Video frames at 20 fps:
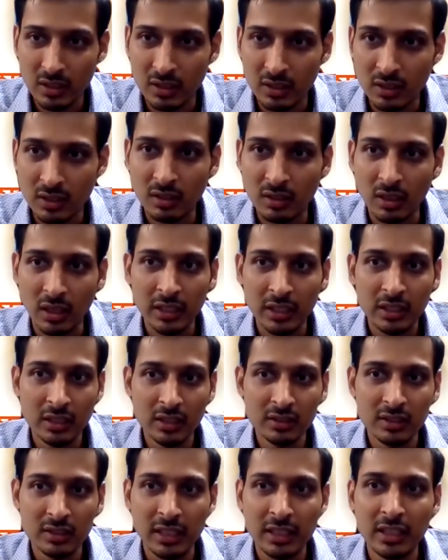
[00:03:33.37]
I
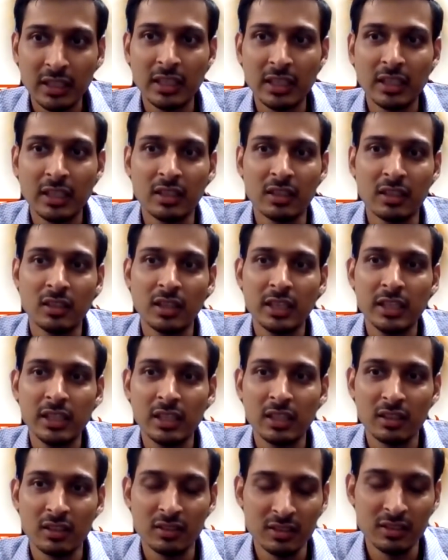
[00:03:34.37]
understand that,
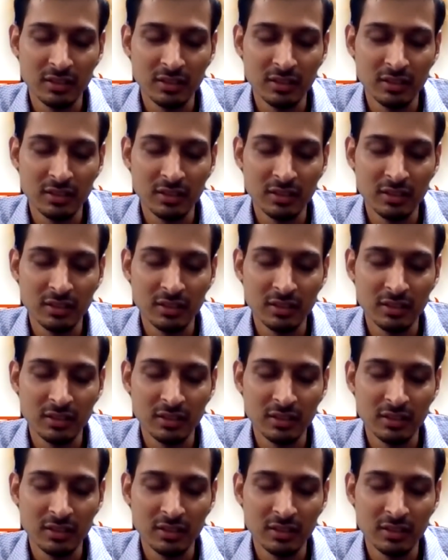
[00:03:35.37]
like,